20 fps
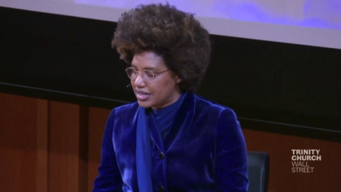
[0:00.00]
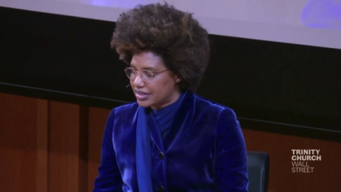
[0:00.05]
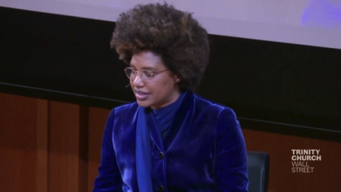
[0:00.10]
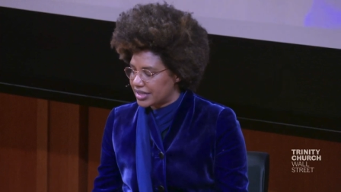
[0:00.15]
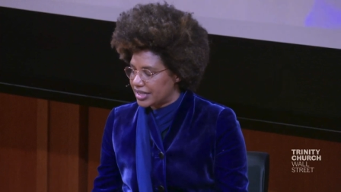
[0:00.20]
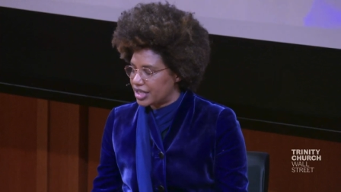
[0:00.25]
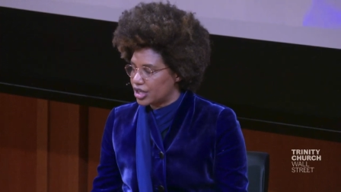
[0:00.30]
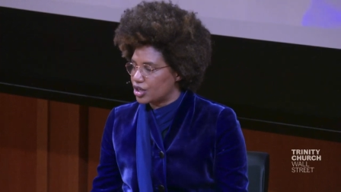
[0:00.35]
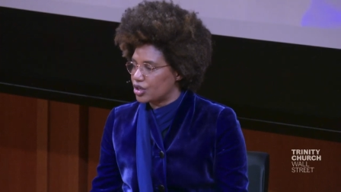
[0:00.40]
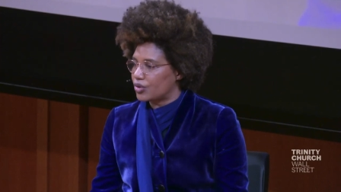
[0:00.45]

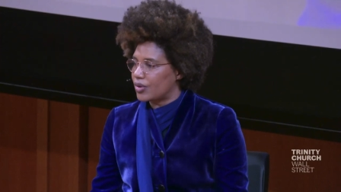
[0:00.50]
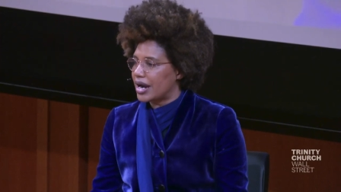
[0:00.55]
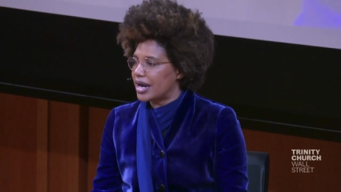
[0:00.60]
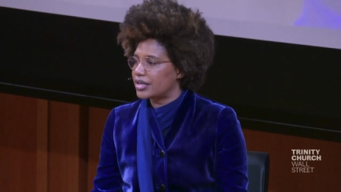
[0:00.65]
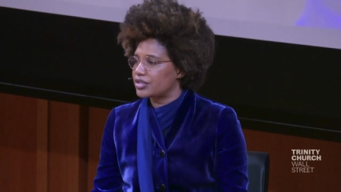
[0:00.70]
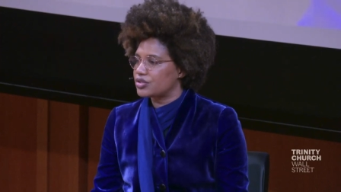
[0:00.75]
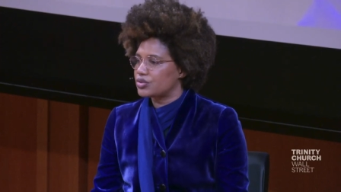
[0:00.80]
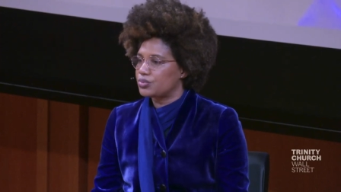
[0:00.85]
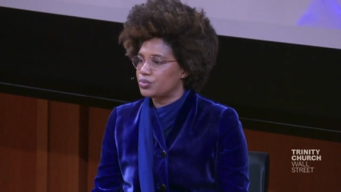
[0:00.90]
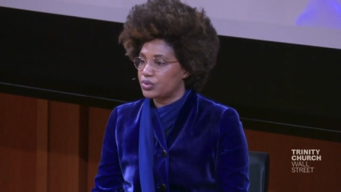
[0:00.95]
it in a
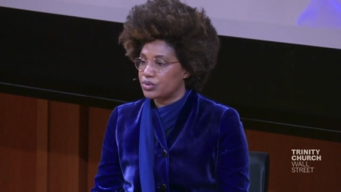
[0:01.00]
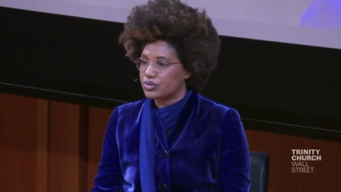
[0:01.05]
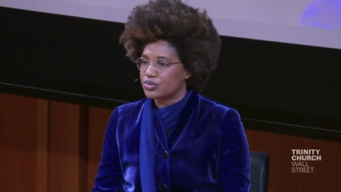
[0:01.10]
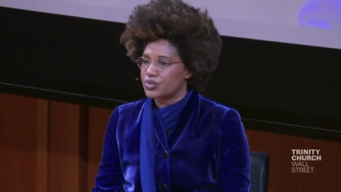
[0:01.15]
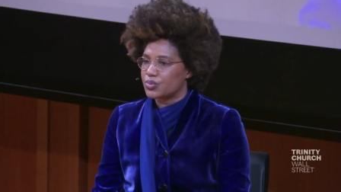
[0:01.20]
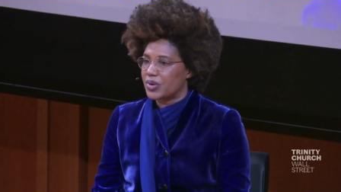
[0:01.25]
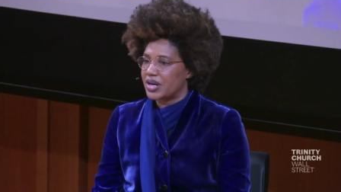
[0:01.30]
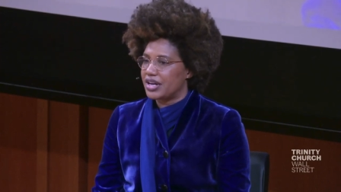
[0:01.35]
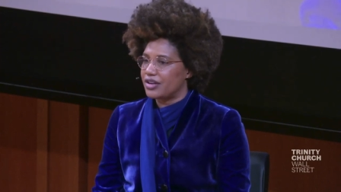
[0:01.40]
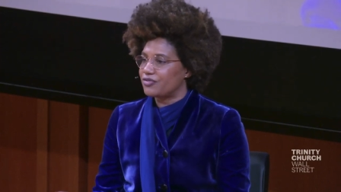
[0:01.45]

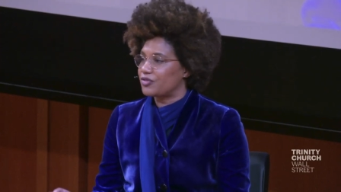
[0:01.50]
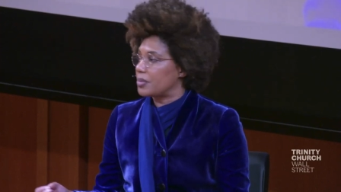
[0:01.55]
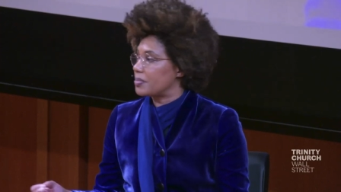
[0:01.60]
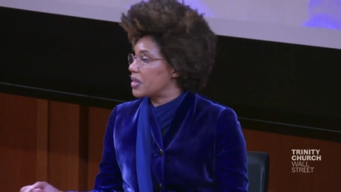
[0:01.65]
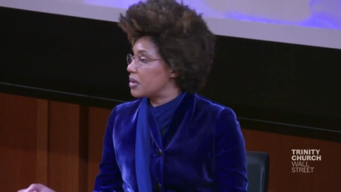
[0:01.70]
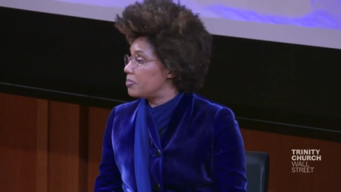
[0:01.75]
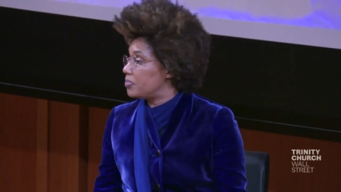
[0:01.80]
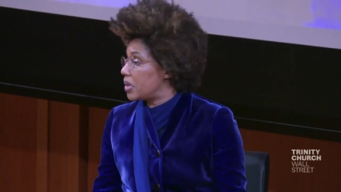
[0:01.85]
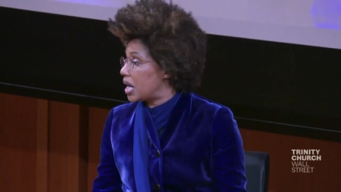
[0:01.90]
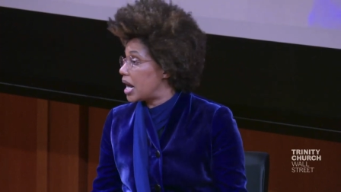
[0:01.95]
grassroots way from
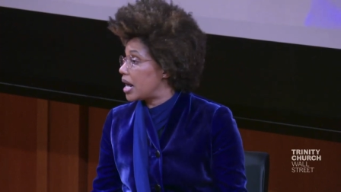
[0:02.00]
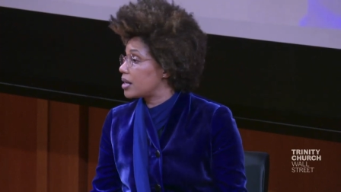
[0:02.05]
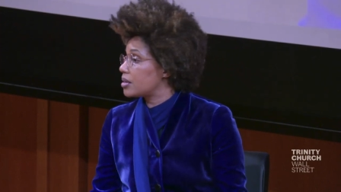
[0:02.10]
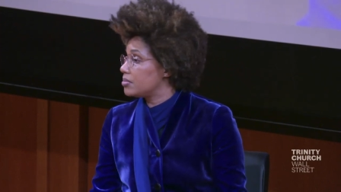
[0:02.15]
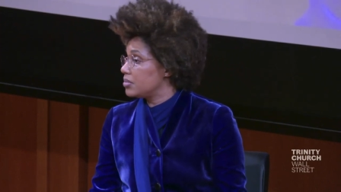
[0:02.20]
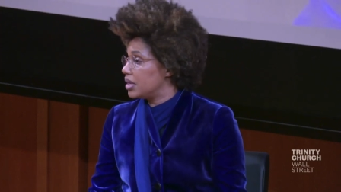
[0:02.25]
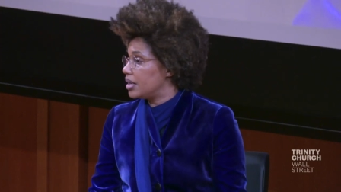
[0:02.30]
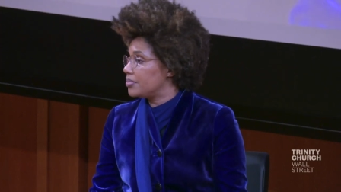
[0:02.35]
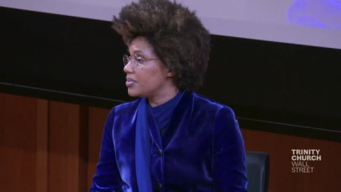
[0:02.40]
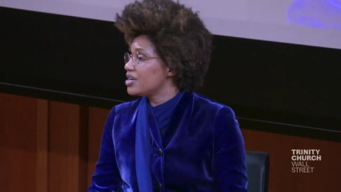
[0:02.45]
the
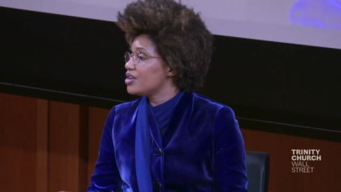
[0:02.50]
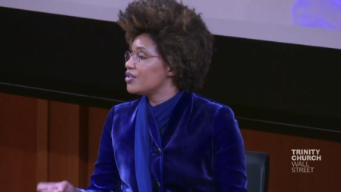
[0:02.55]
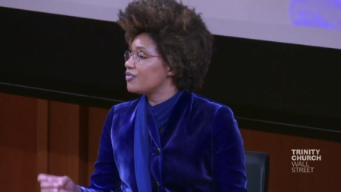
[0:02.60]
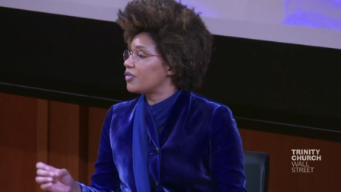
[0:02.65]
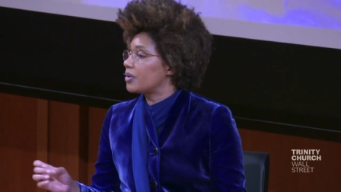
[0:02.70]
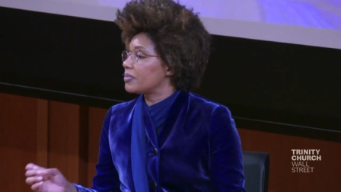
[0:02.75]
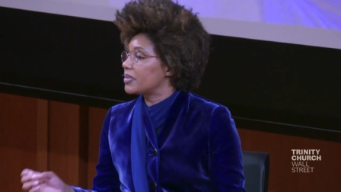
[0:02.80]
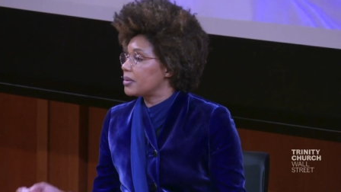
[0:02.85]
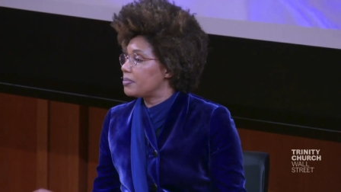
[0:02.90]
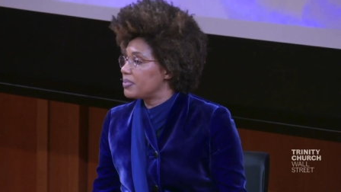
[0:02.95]
bottom up,
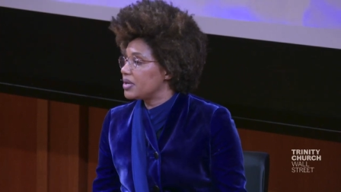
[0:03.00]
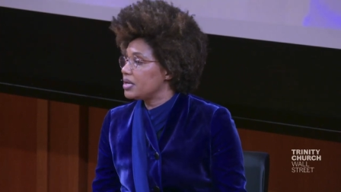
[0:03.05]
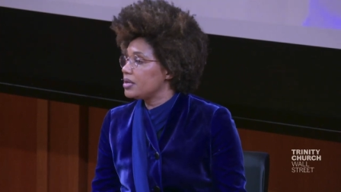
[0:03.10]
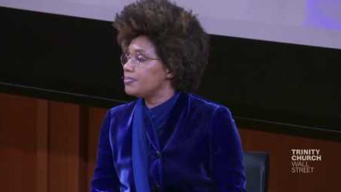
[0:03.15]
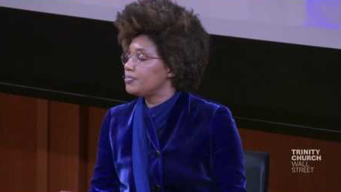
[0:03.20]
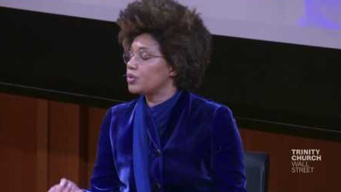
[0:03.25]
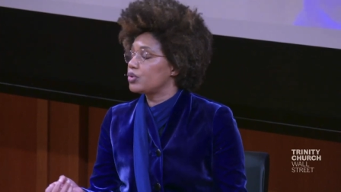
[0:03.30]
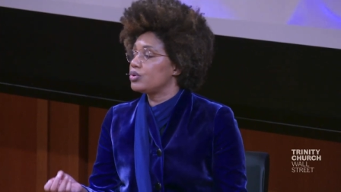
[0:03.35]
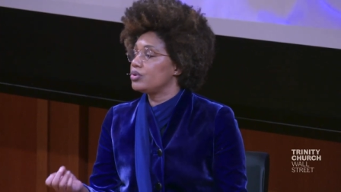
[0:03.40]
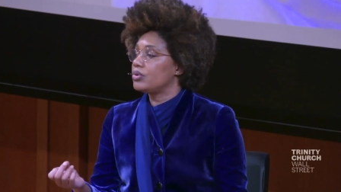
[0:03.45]
from the
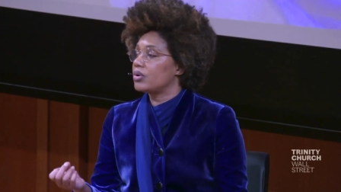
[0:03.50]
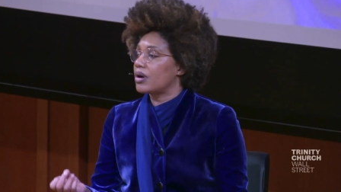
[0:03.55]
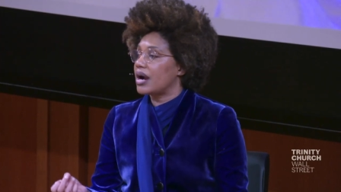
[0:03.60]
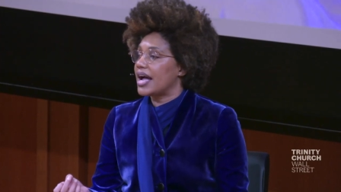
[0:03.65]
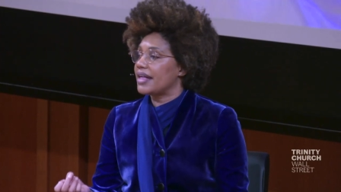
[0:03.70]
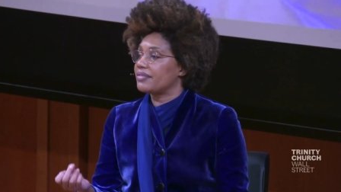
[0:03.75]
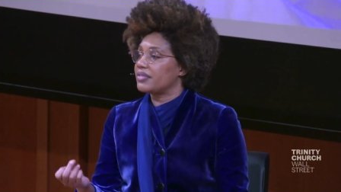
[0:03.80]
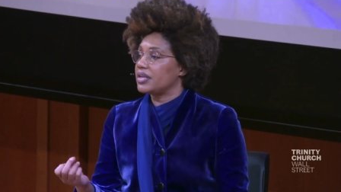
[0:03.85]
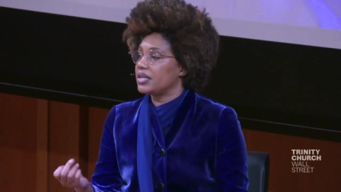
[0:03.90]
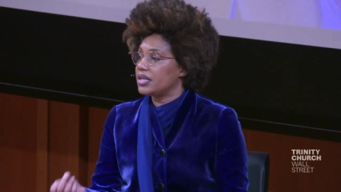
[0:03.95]
people who are
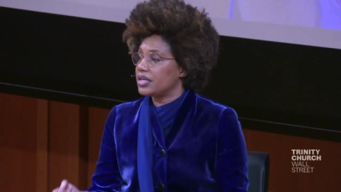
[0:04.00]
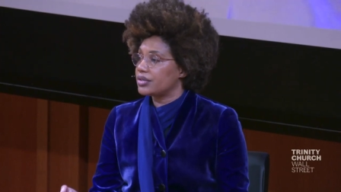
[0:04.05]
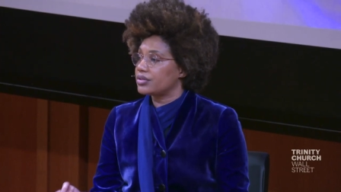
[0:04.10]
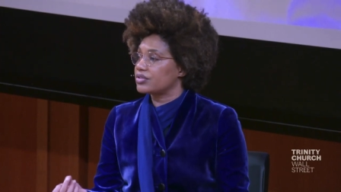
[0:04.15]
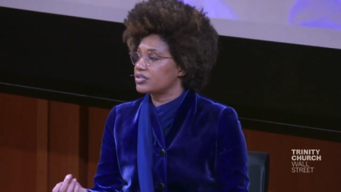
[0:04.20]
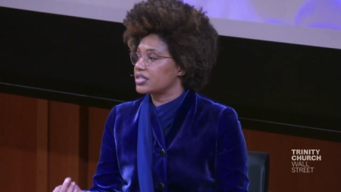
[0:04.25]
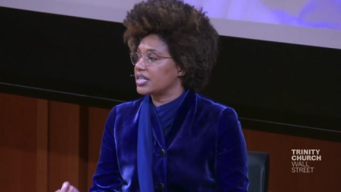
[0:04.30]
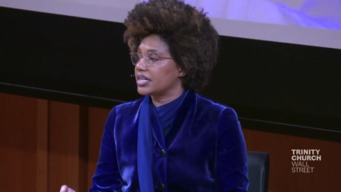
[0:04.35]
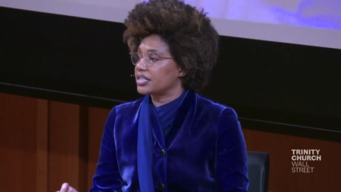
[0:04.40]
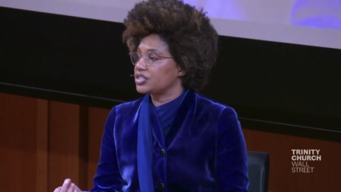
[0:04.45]
at the
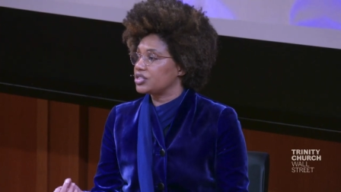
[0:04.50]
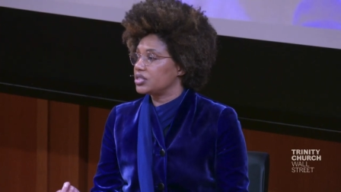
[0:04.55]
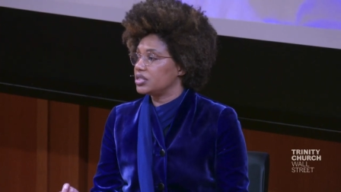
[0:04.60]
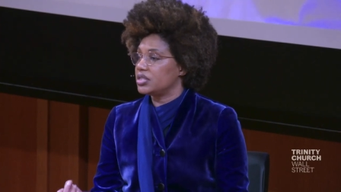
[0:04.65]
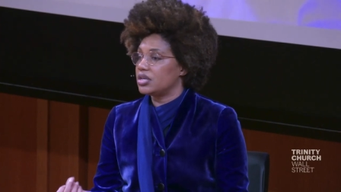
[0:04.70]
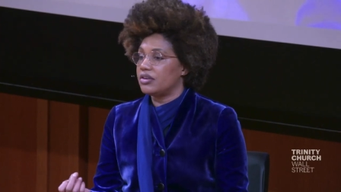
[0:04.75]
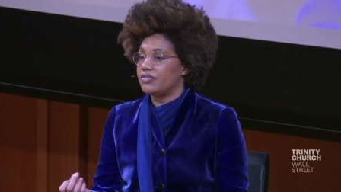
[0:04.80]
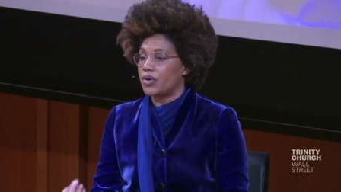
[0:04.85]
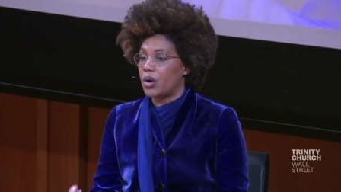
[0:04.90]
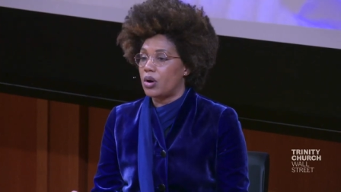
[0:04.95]

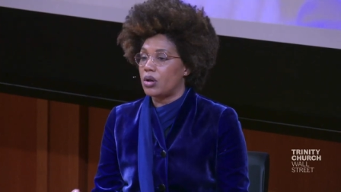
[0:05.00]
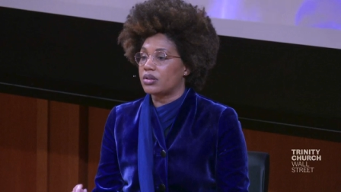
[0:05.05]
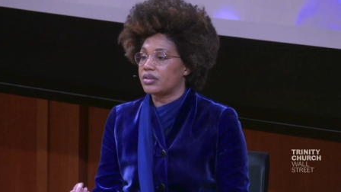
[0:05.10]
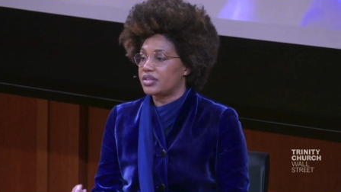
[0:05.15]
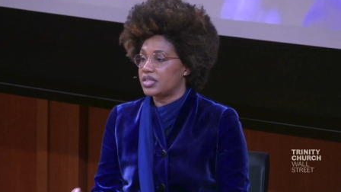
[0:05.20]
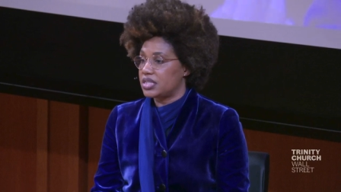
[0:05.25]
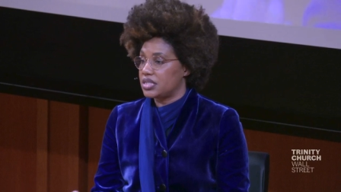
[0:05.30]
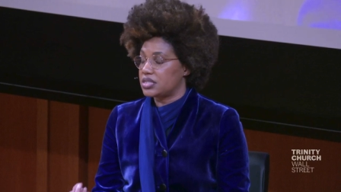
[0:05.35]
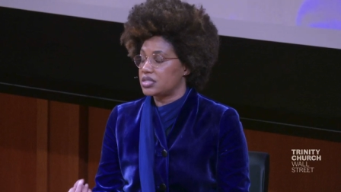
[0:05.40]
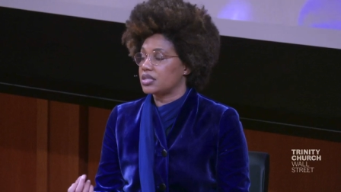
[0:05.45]
intersection of all
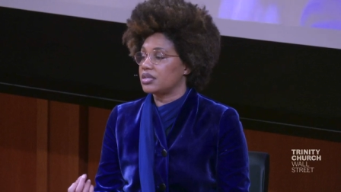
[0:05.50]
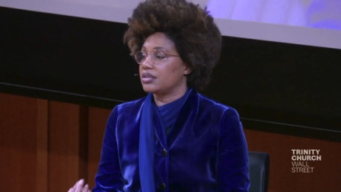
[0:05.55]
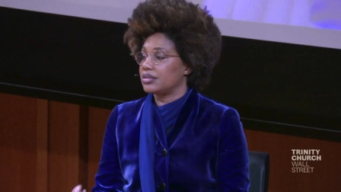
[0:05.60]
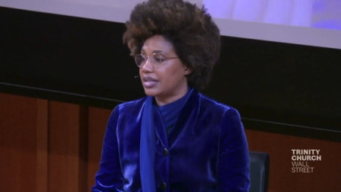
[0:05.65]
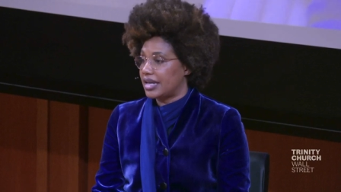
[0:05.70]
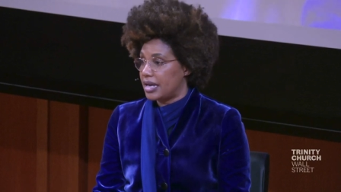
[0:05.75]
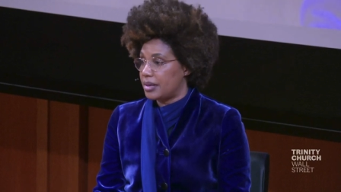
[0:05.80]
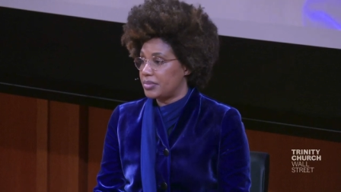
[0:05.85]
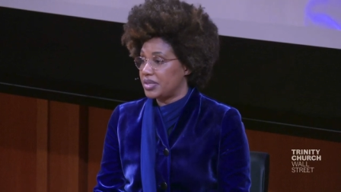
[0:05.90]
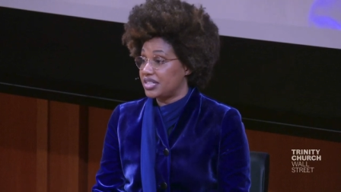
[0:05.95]
of these
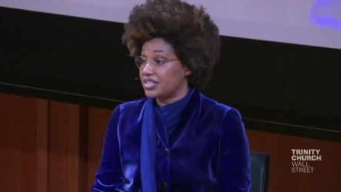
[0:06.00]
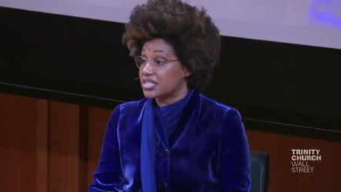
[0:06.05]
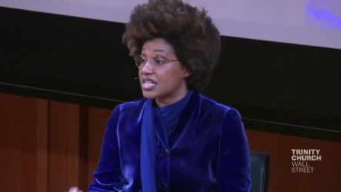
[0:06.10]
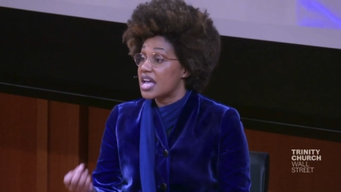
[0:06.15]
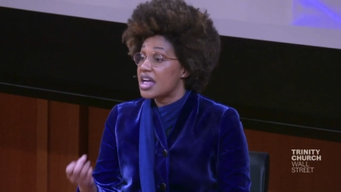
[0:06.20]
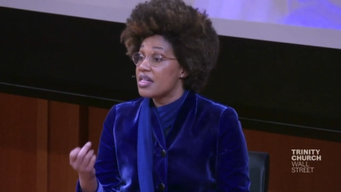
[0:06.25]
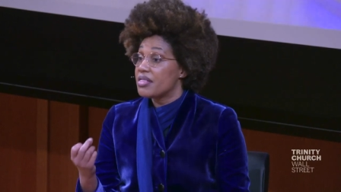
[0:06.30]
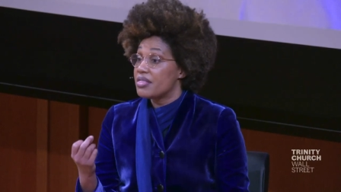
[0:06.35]
calamities.